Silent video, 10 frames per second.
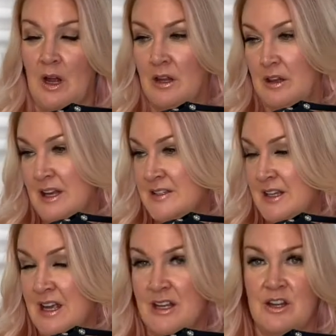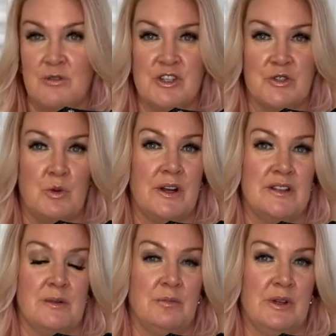unless, again, you just want to
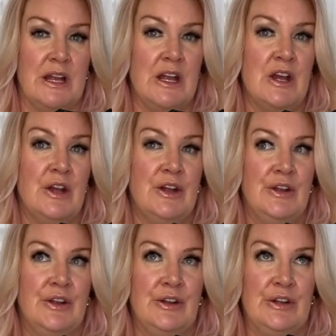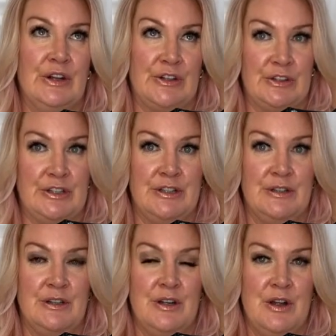simply look good.
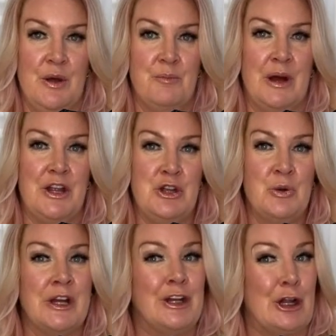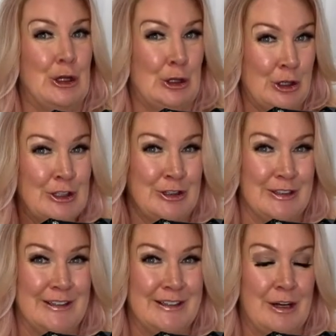But you can look
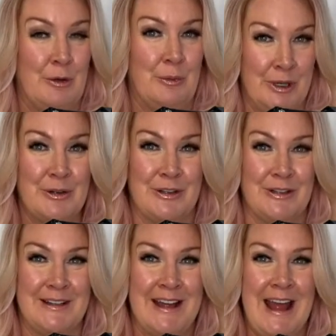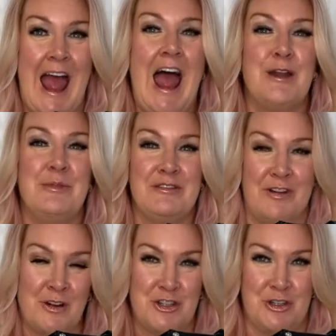good, real good, and be
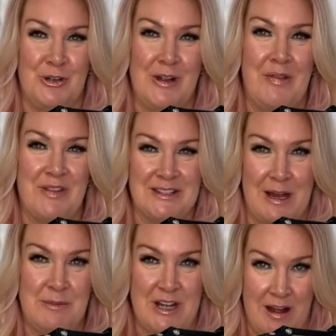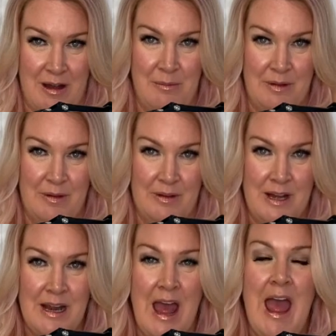functional at the same time.
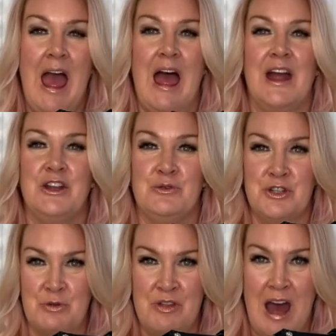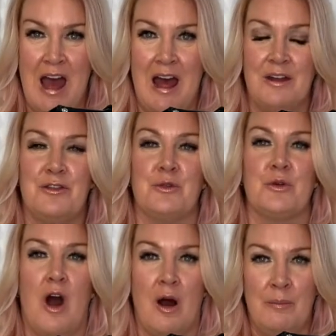And you do that through
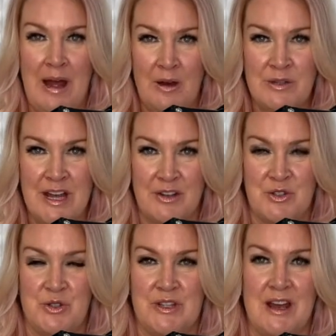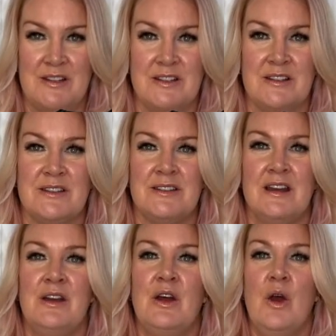compound exercises,
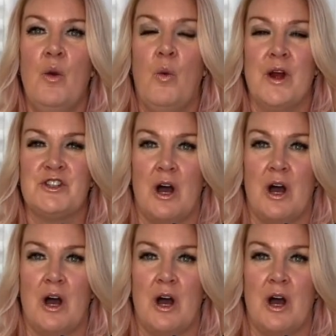which